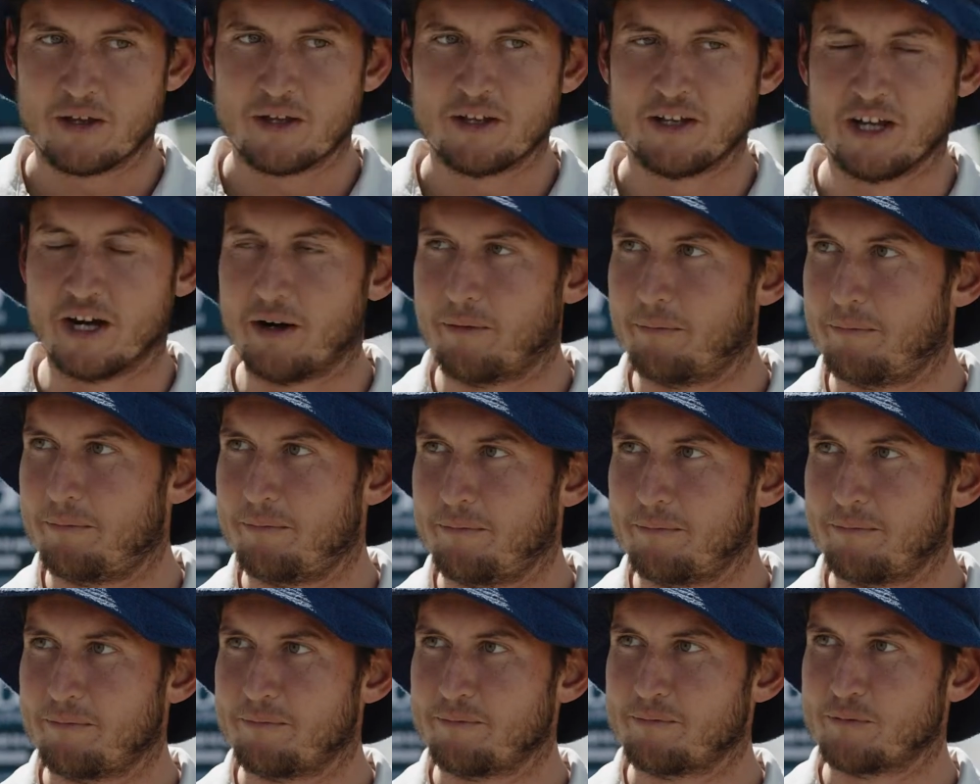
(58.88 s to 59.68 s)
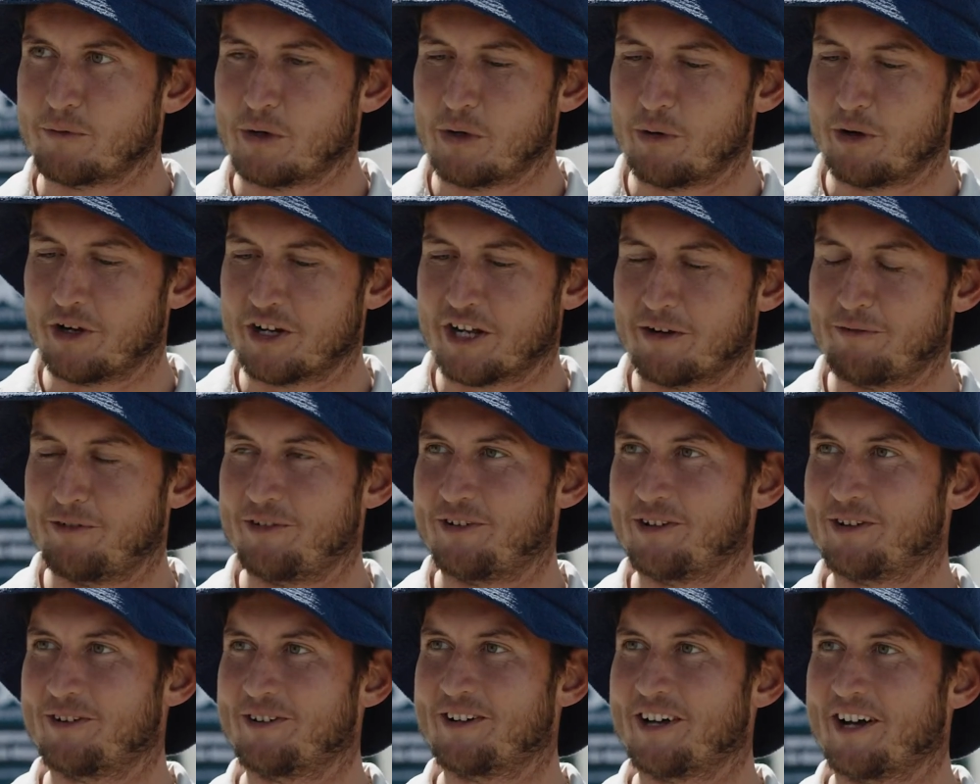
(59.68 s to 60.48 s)
Yeah, we work every
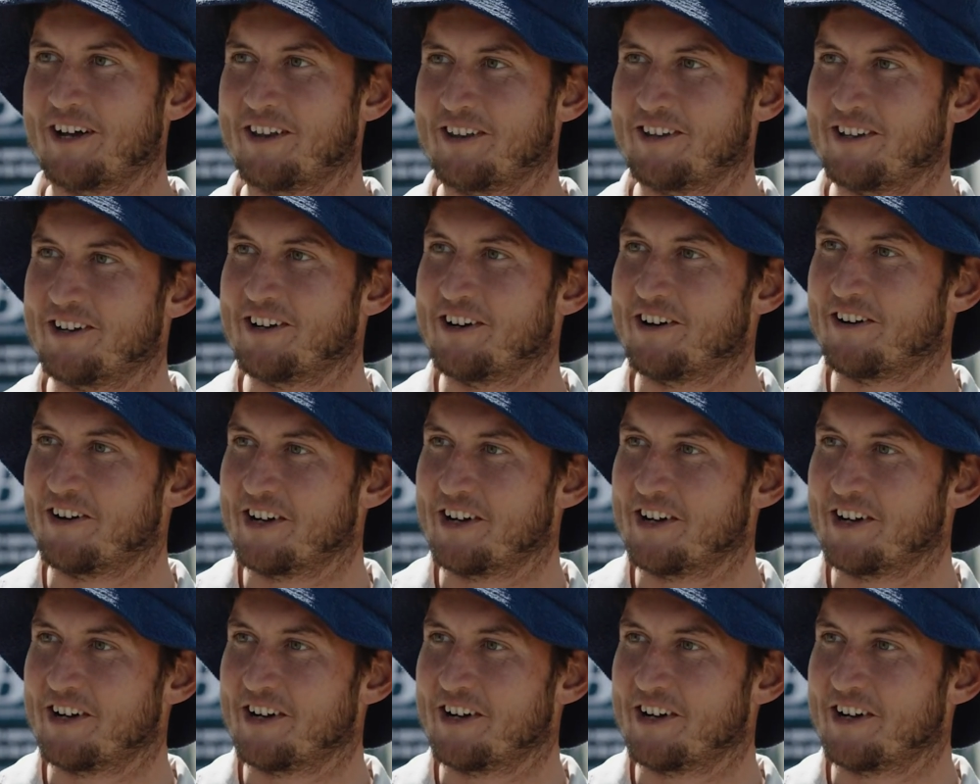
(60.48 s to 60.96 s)
single day of the year, I